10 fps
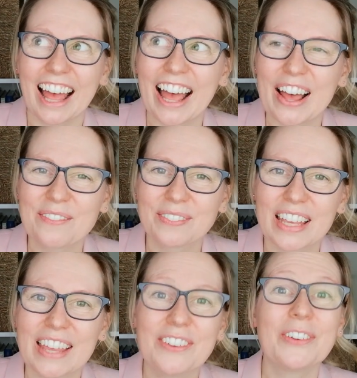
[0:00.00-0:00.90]

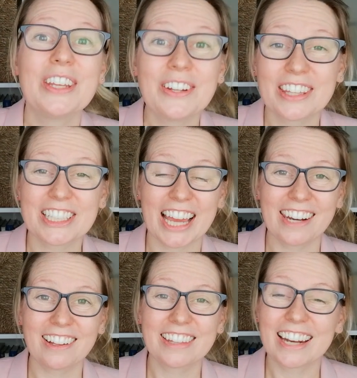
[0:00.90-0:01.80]
If you're new to the
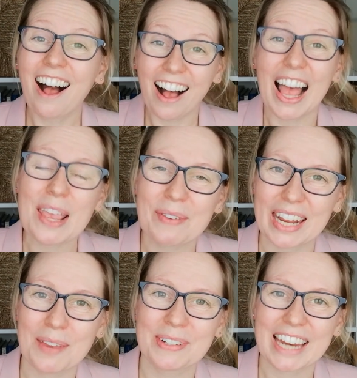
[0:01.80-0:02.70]
channel, then hi, my
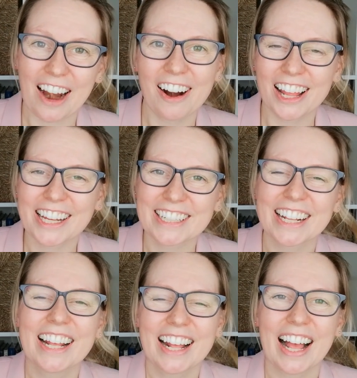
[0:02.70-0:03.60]
name is Caroline.